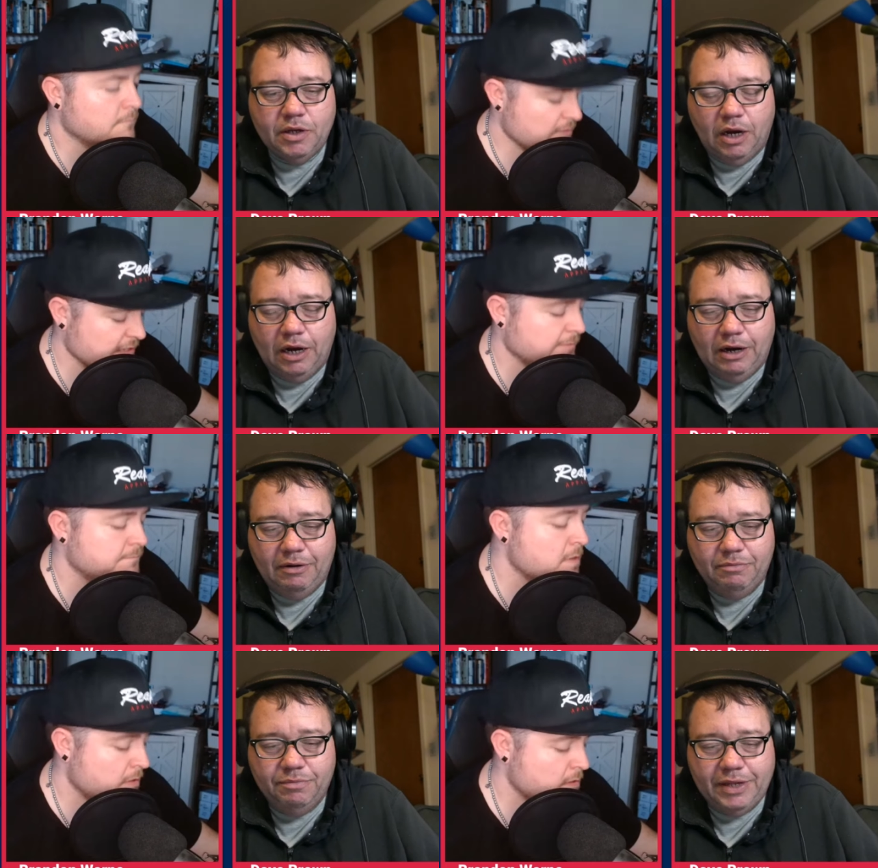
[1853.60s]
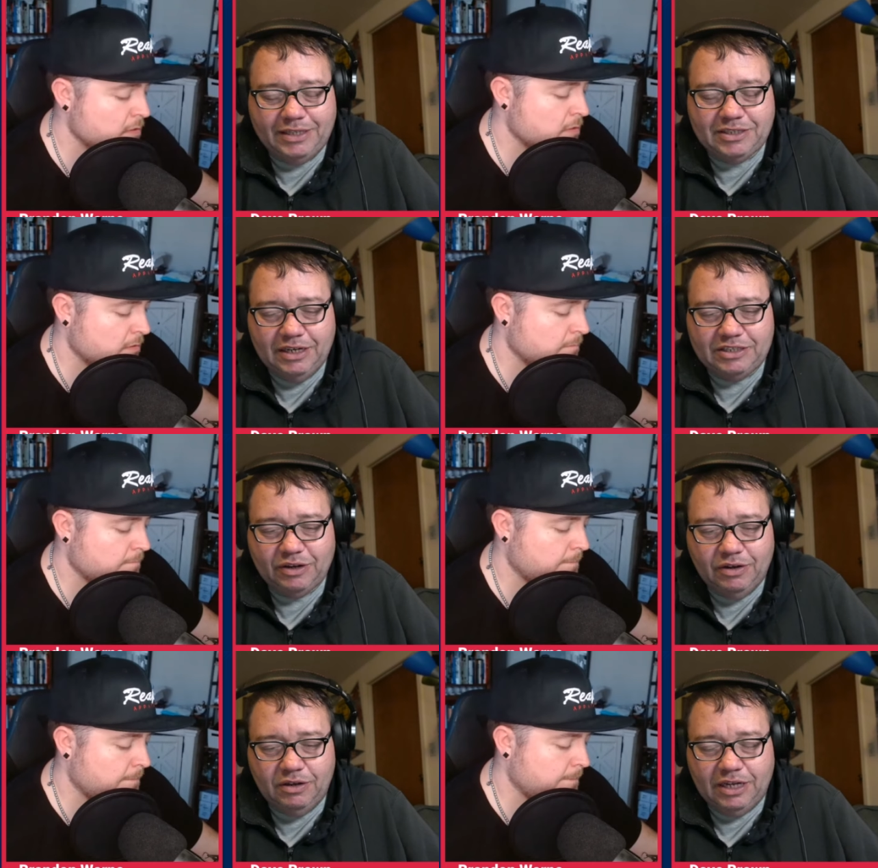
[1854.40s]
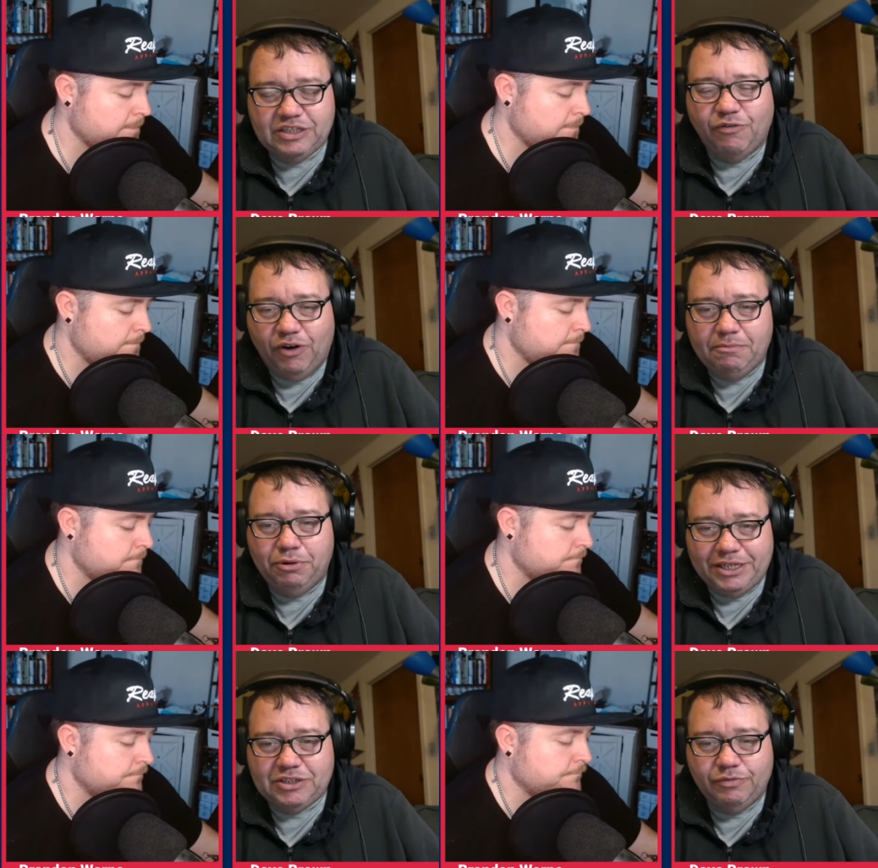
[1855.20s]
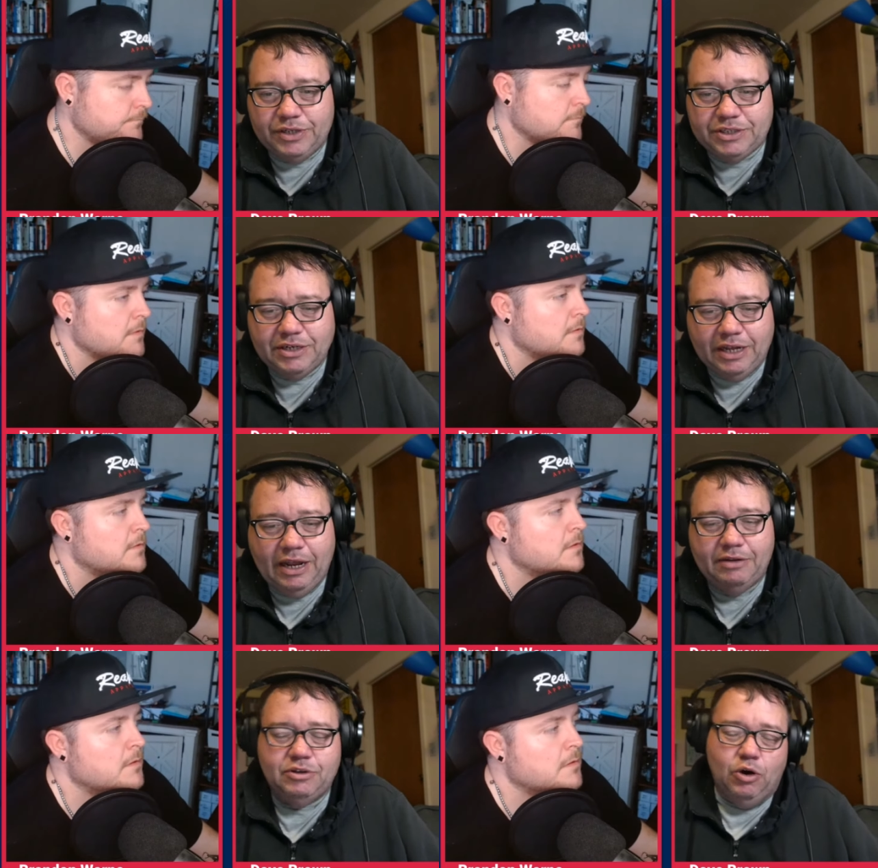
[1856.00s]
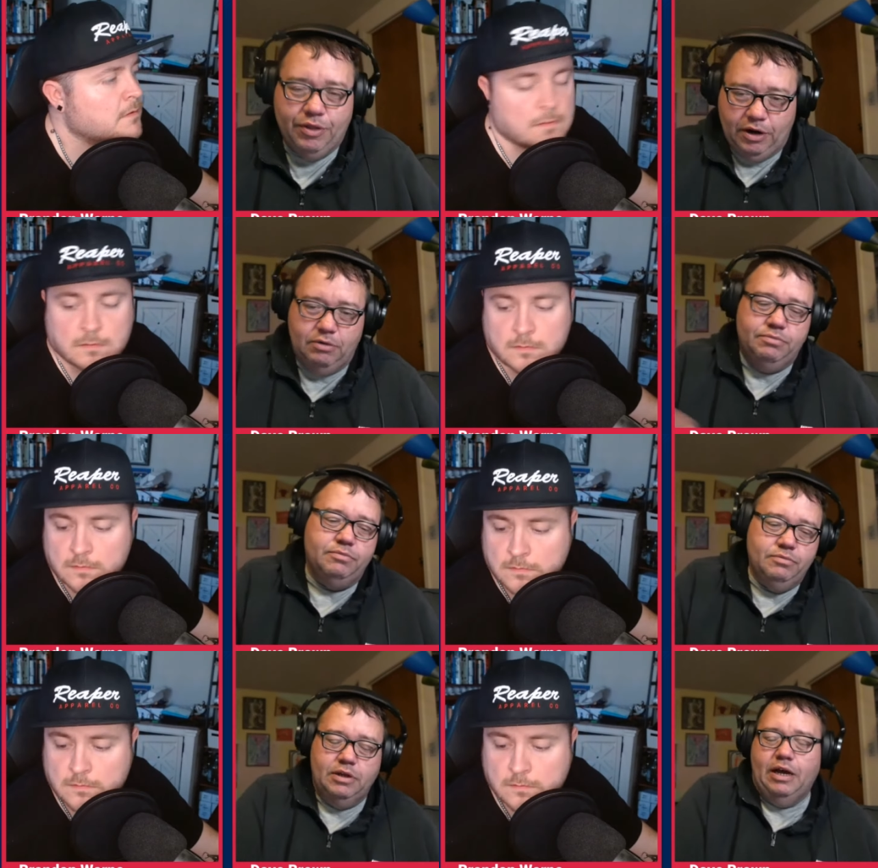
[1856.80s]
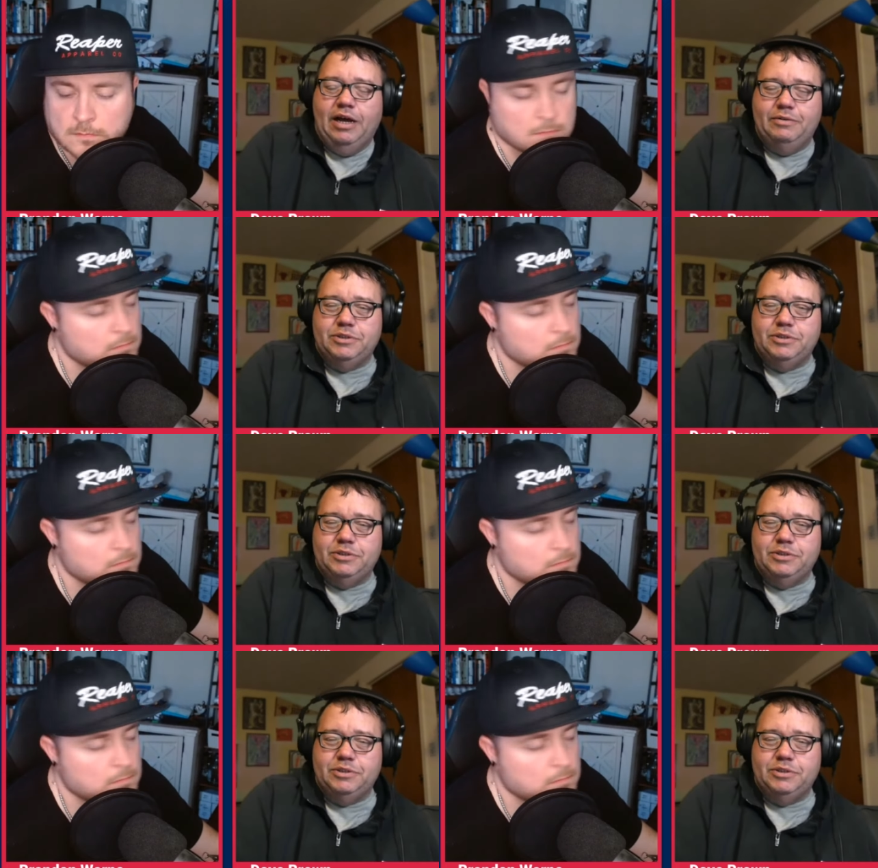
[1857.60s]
Speaker 1: Um, yeah, it's it's a it's a fun place to visit. Uh, go there, I would